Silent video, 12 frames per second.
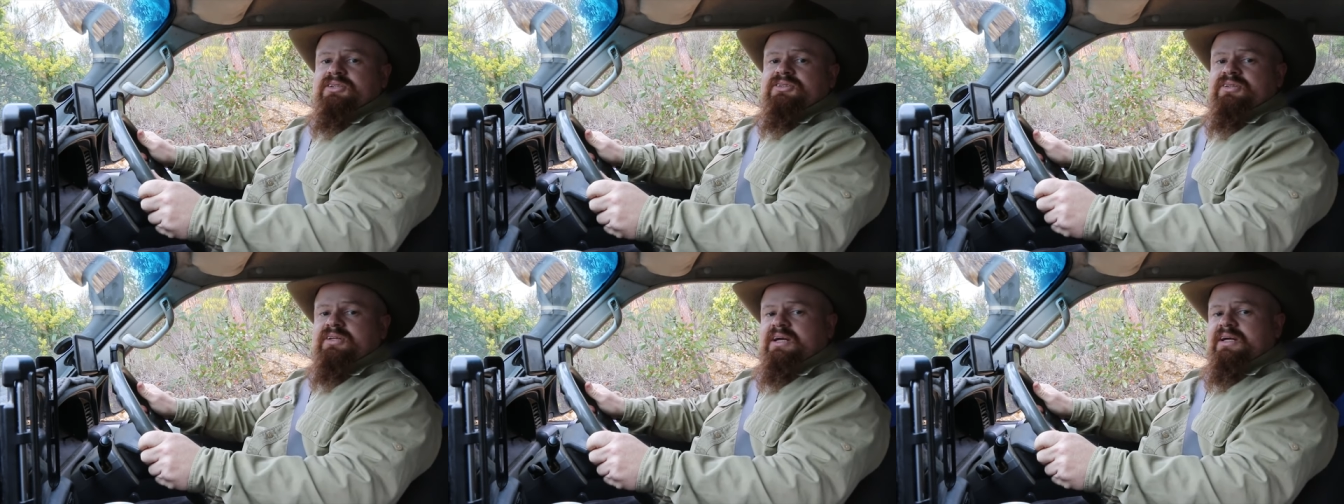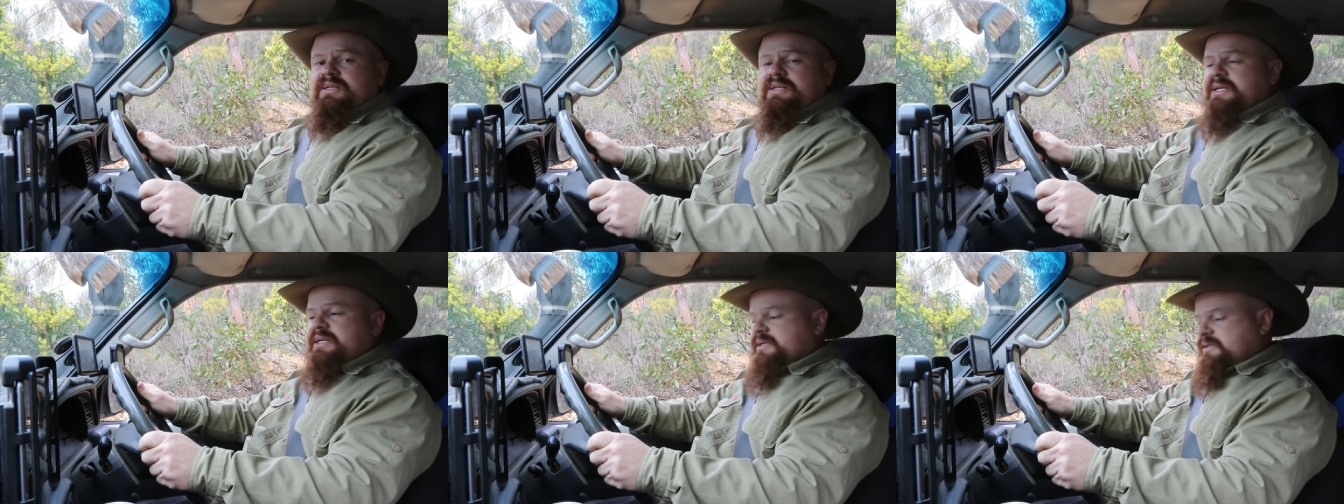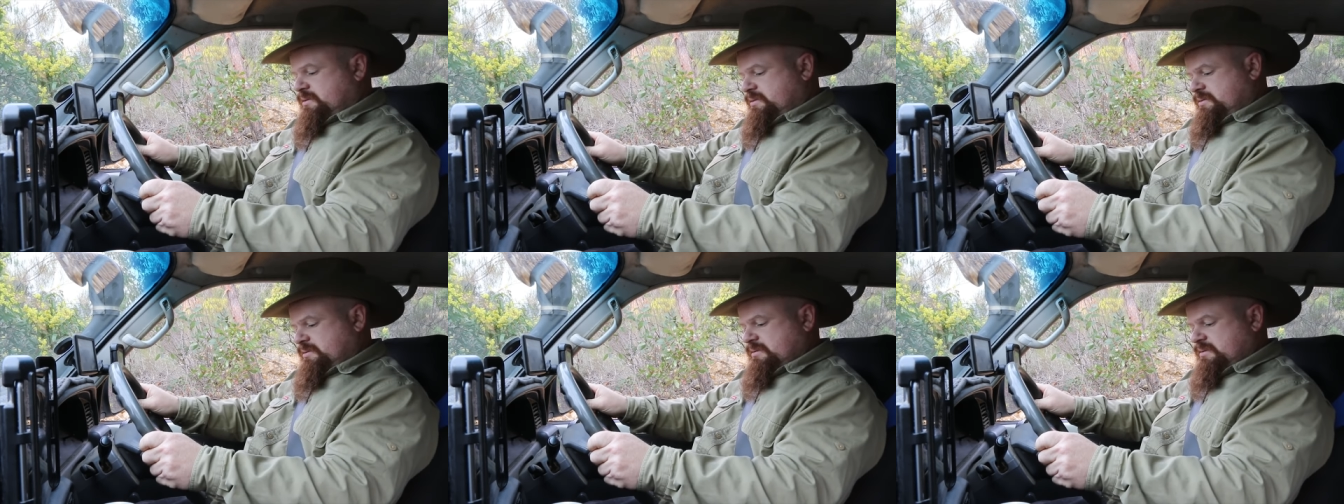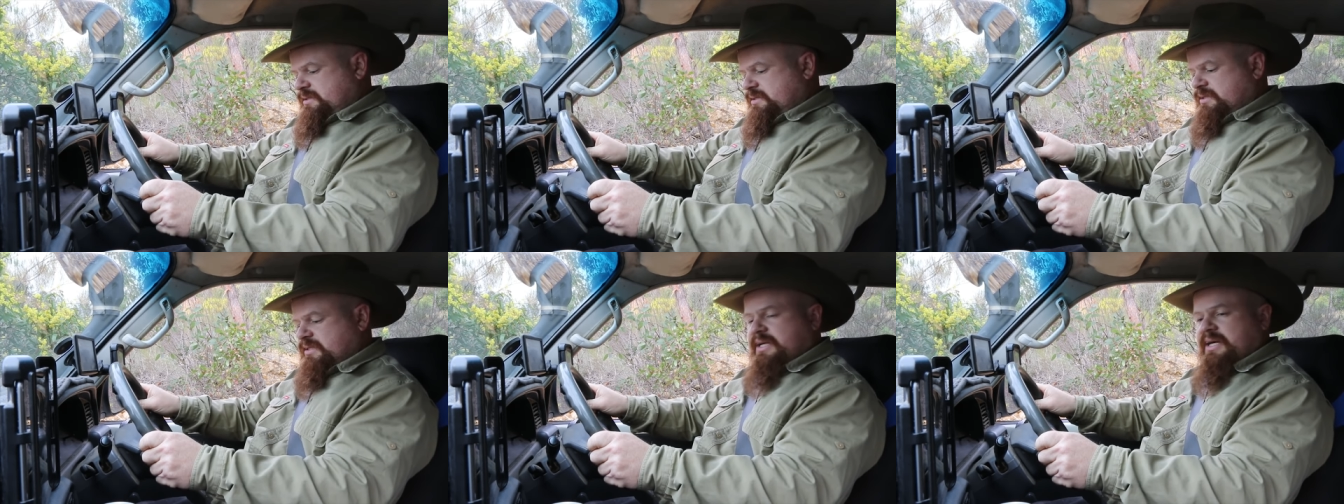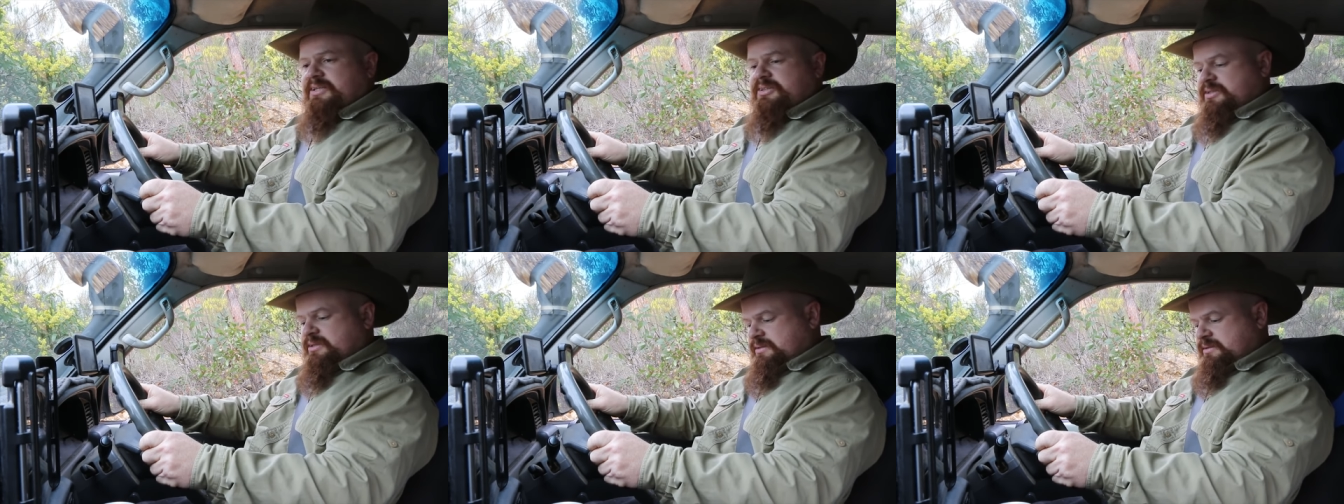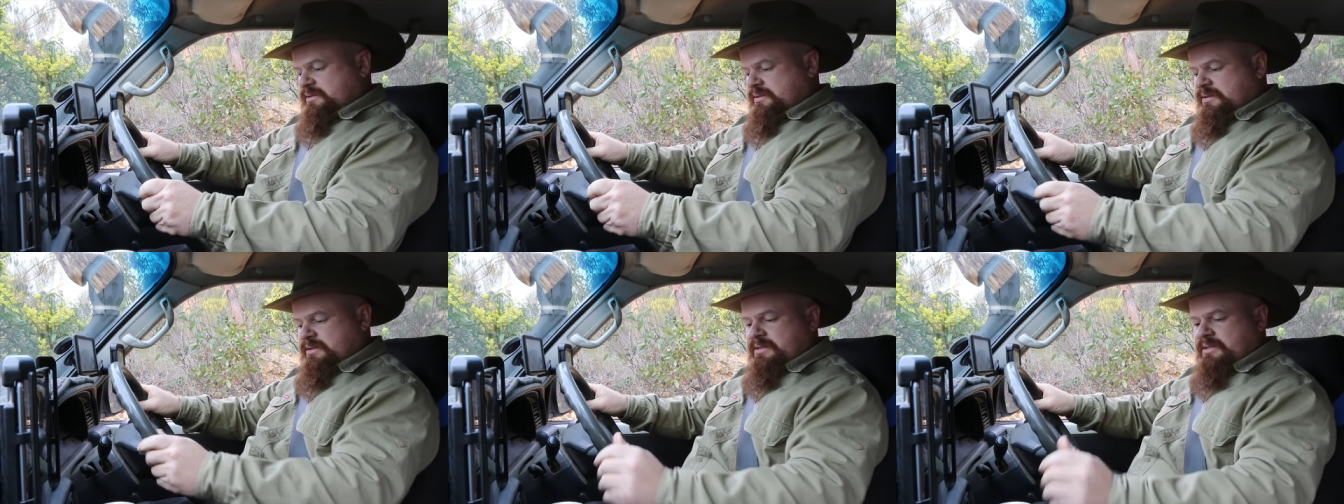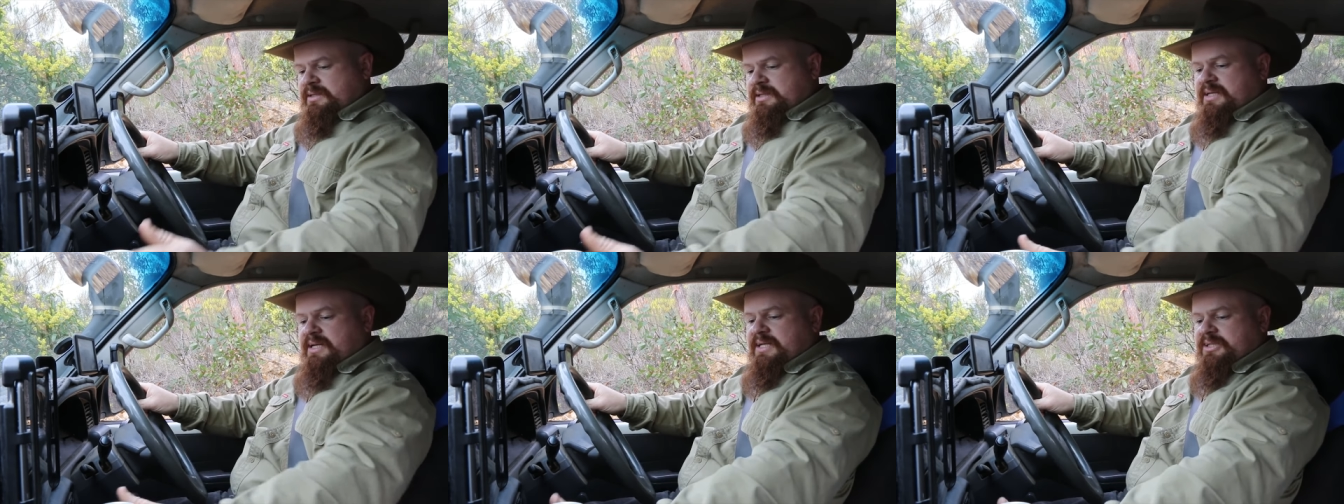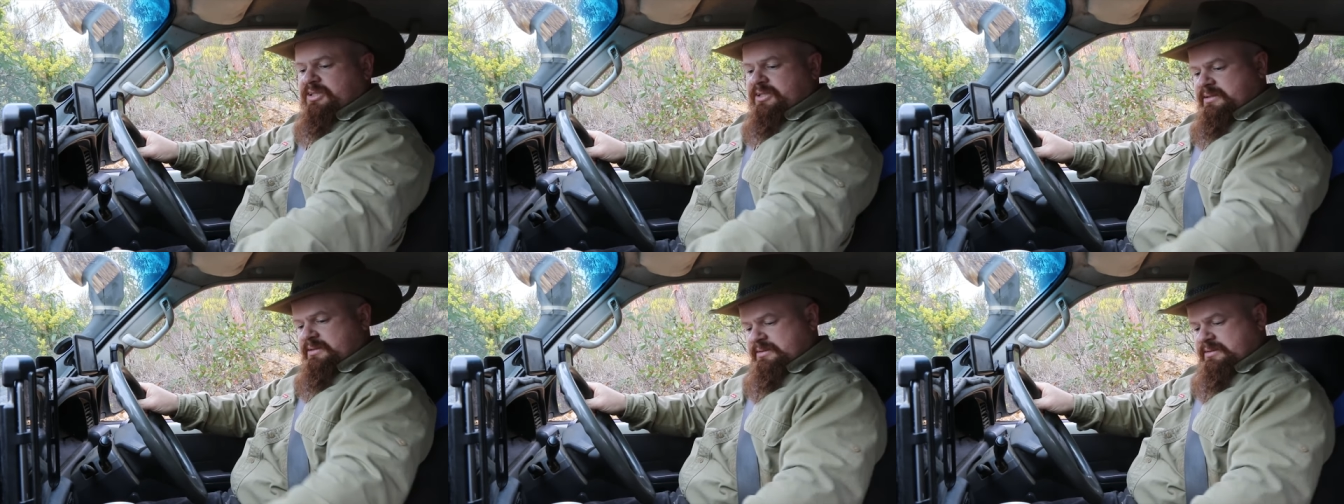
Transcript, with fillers: Slowly disengage the clutch